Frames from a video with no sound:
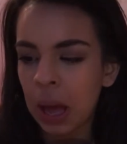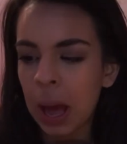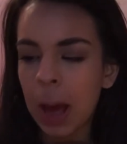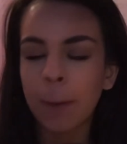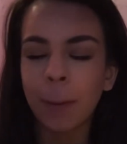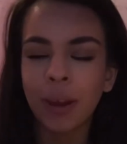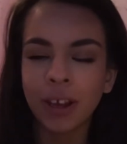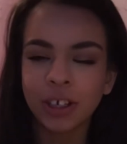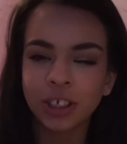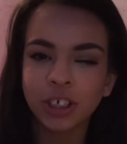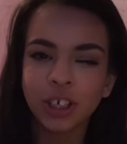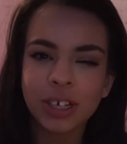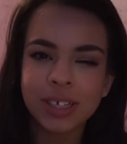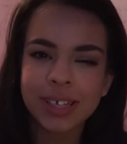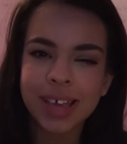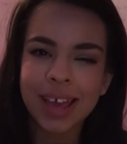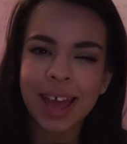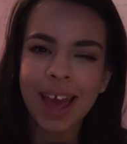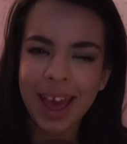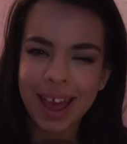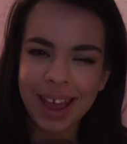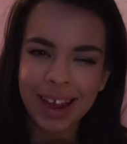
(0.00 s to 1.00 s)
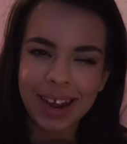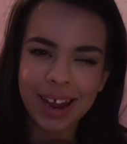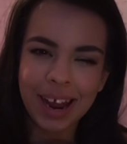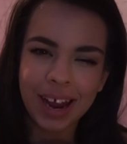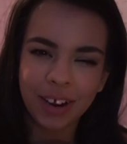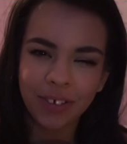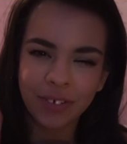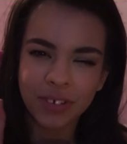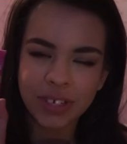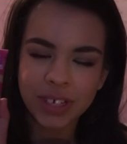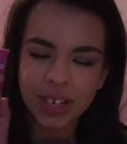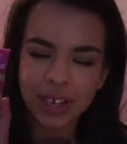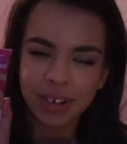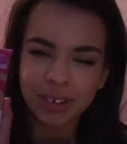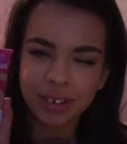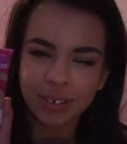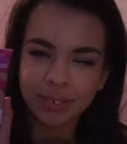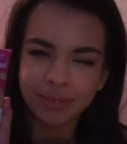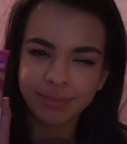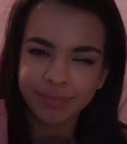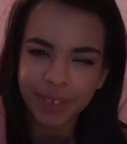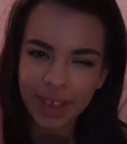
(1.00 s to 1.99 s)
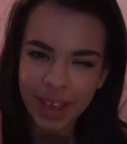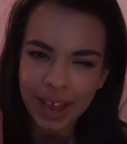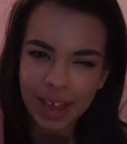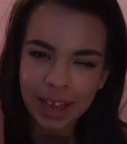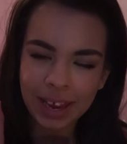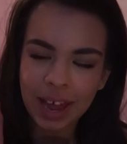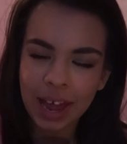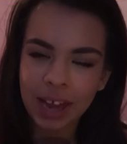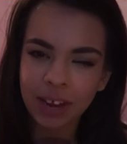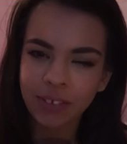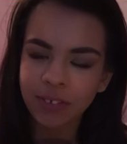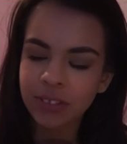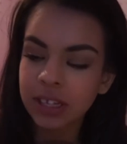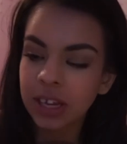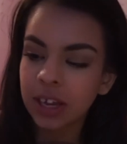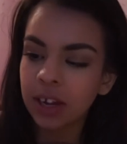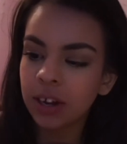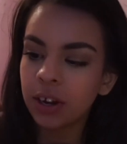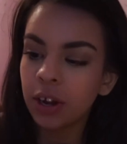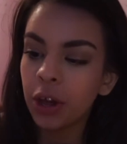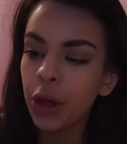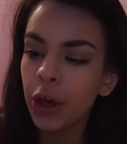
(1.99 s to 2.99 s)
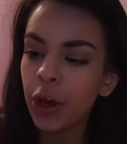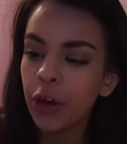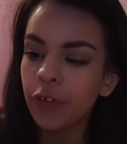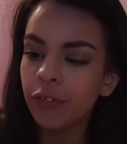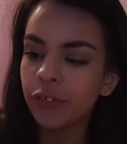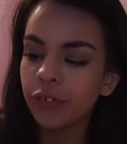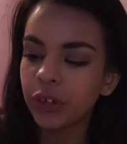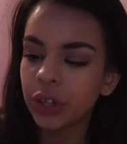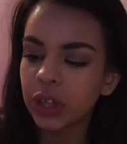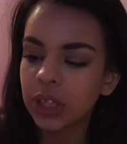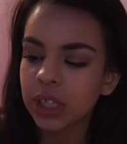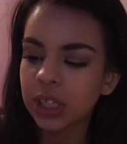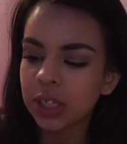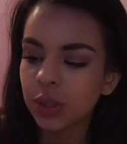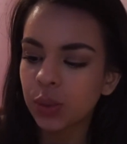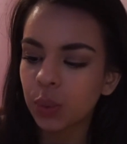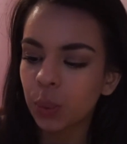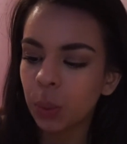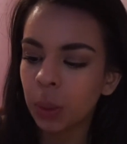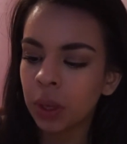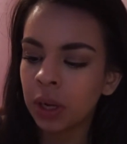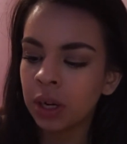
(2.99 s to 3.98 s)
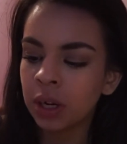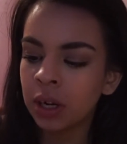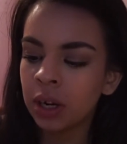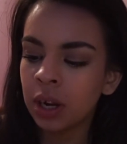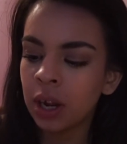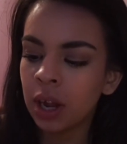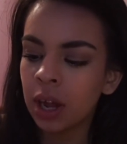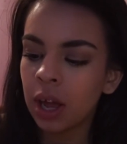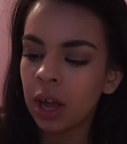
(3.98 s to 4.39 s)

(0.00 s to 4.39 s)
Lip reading: I'm actually gonna say 8 out of 10. 8 out of 10 for this one.